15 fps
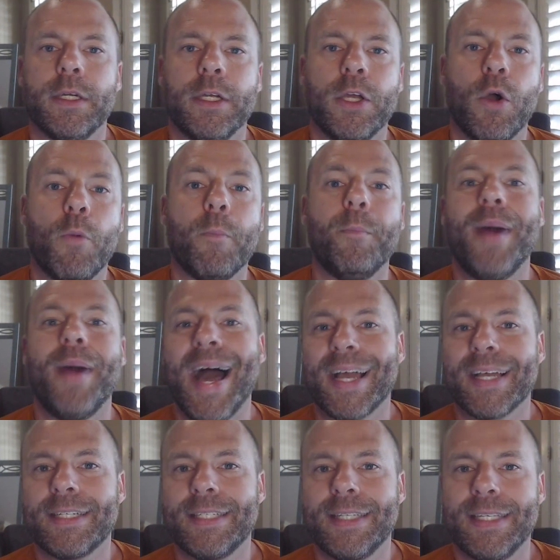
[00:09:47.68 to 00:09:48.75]
go
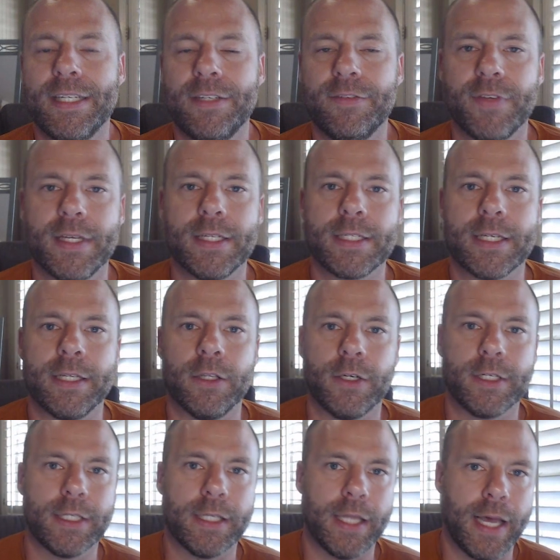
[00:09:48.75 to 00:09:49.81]
back to the defense and
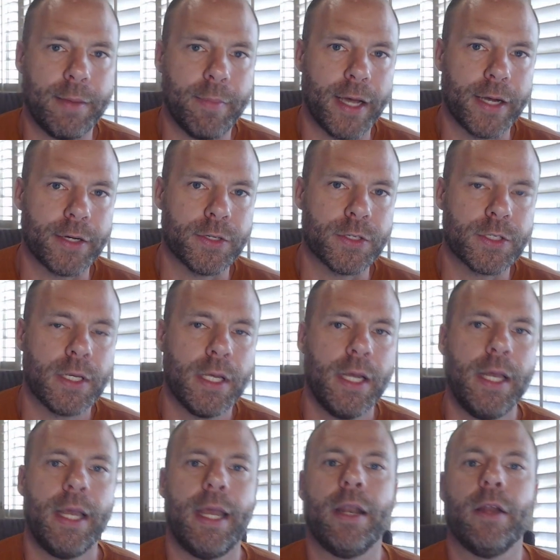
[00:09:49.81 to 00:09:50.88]
look at the linebackers.
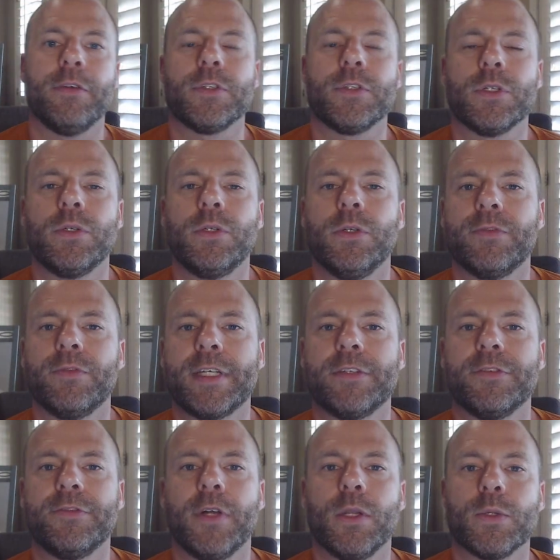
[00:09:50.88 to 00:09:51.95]
And also, don't forget
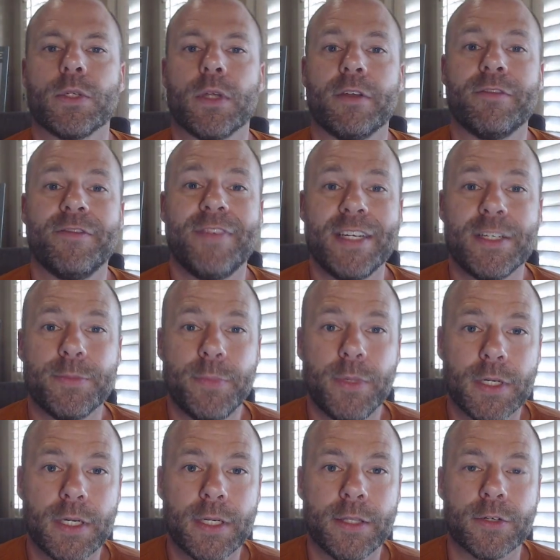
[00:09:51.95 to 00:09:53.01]
to follow us on
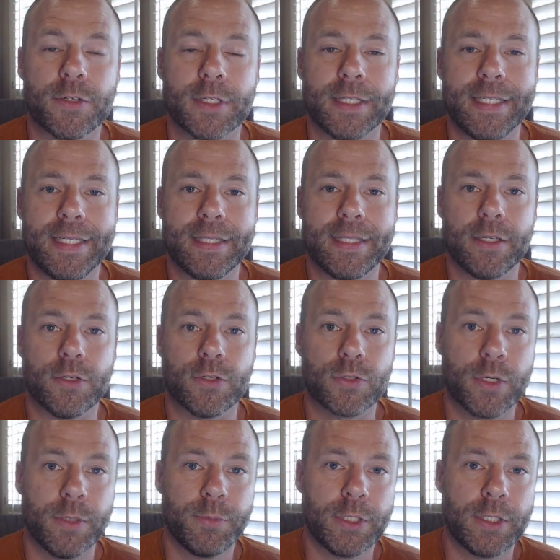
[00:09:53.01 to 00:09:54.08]
Facebook. There's a link in the
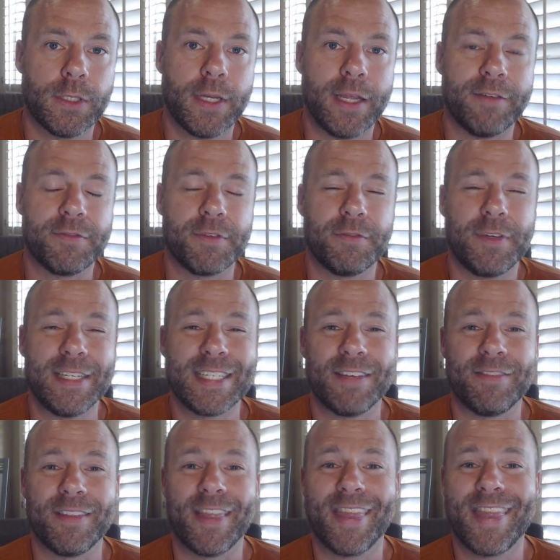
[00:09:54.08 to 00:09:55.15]
description. Have
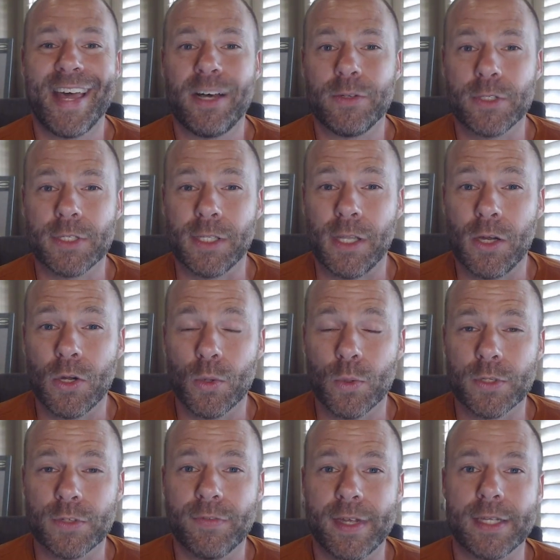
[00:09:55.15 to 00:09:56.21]
57,000
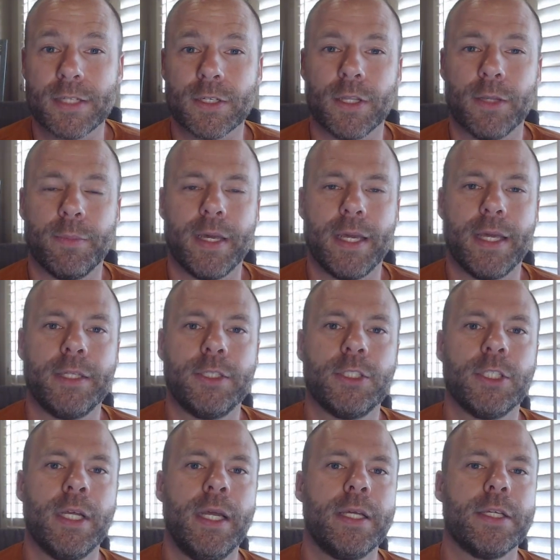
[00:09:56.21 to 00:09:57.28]
Longhorns fans on the
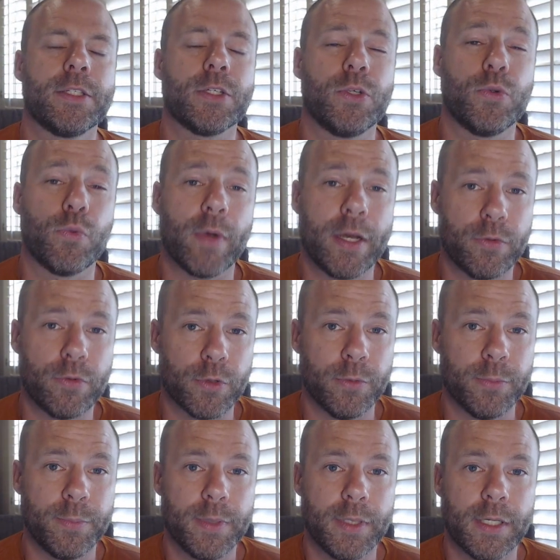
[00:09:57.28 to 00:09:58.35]
page. It's a great
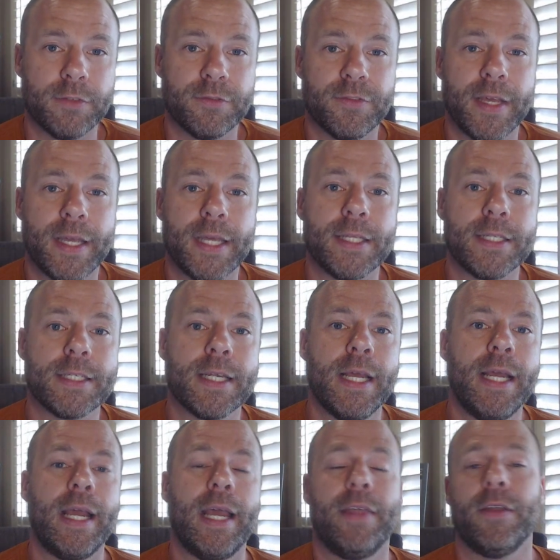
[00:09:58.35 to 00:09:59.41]
group of fans.
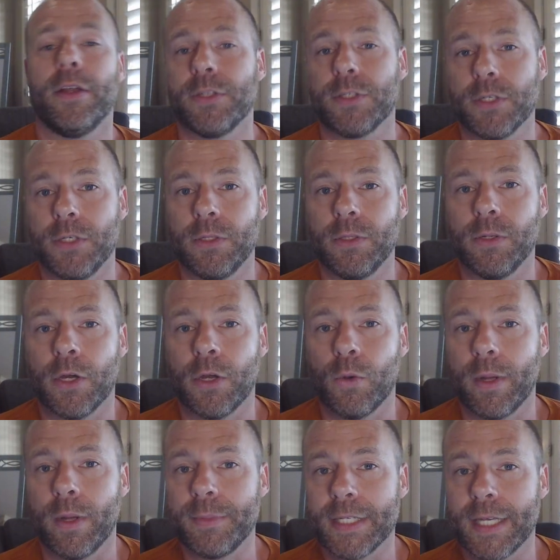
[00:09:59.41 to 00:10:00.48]
And then also on our
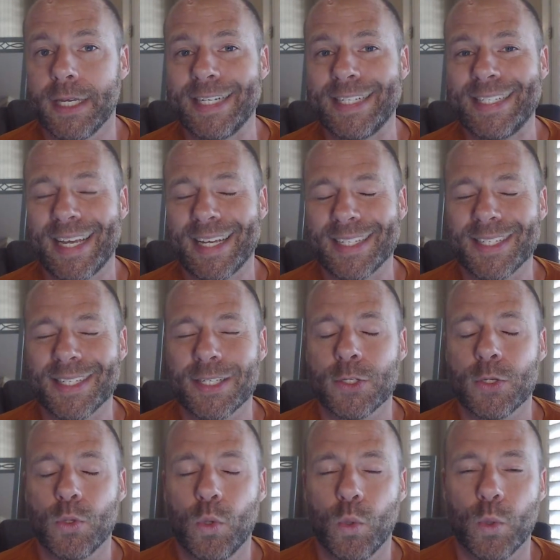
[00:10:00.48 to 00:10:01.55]
website at
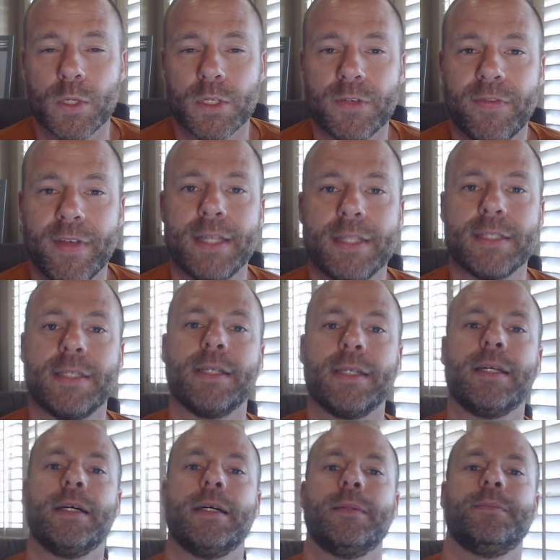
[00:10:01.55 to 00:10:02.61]

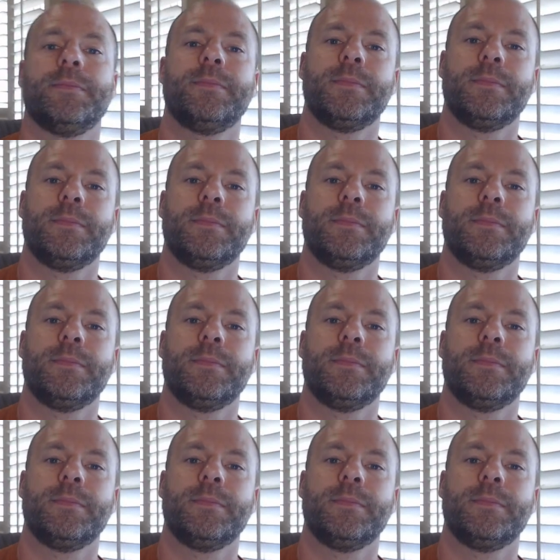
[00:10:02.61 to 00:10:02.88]
texashornsfans.com.